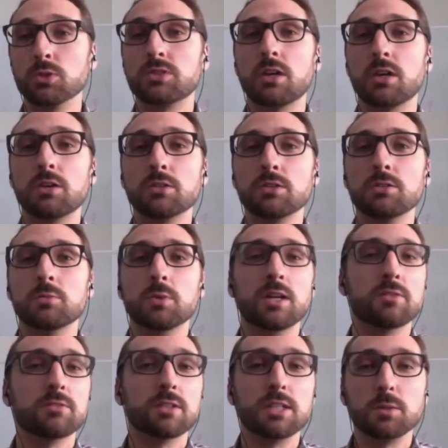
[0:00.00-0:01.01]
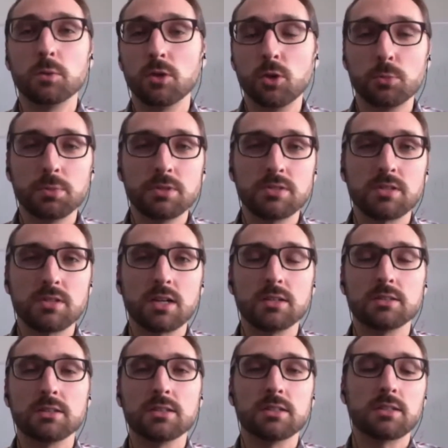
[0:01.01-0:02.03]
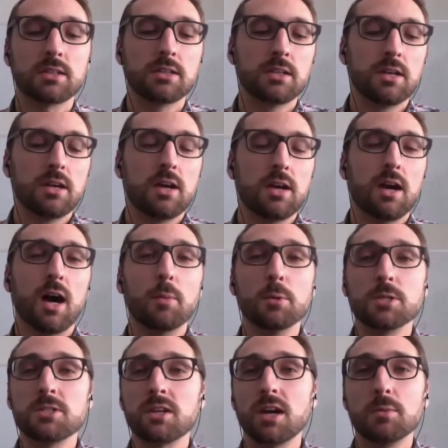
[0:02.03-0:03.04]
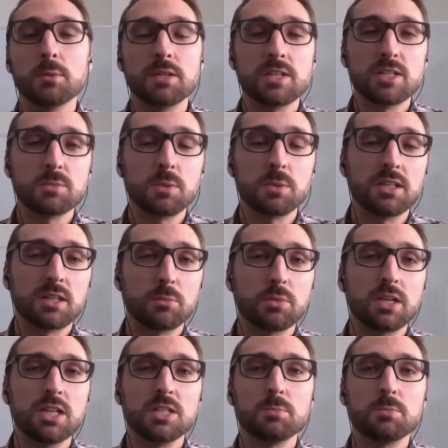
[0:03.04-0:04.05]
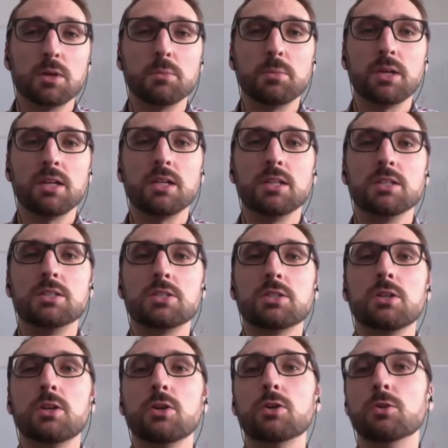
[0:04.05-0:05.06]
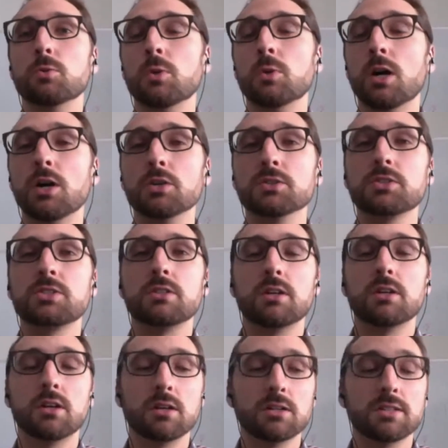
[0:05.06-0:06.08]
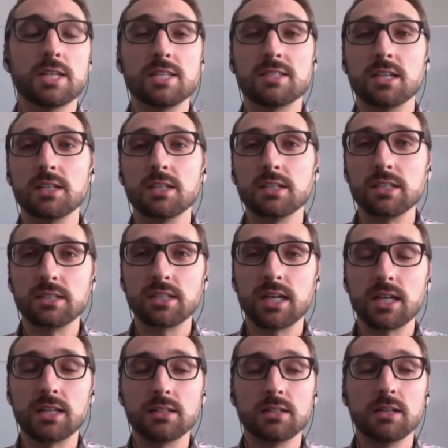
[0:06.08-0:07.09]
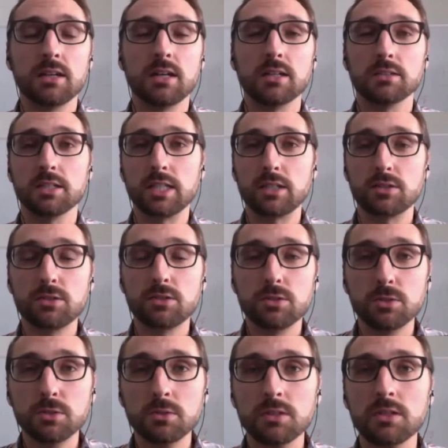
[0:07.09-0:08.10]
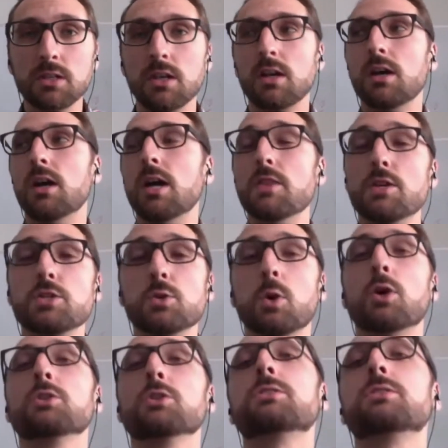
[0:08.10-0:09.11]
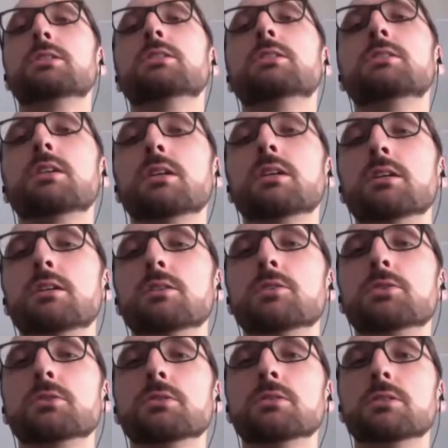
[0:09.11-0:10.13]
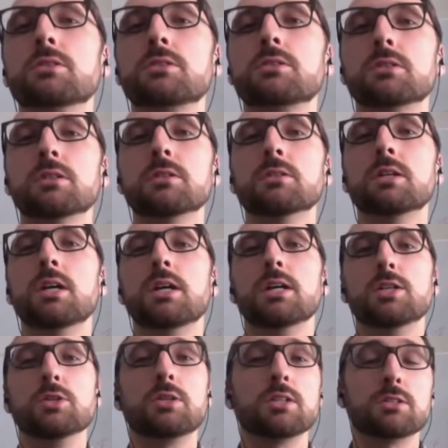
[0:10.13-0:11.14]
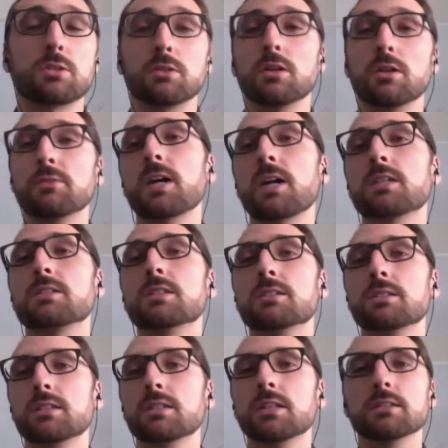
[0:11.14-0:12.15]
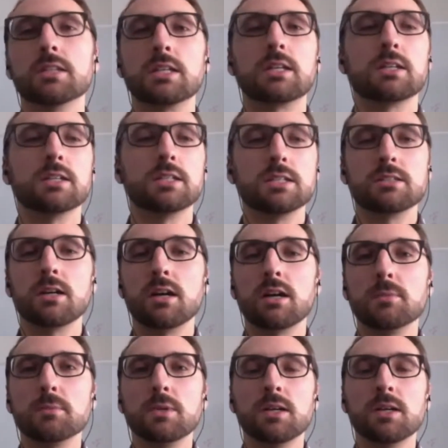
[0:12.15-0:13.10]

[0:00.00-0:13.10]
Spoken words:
we will tell you whenever anyone opens that link, how much time are they spending page by page, who else are they sending that link to, and then you also get to stay in control. So you can turn off access to that link at any time.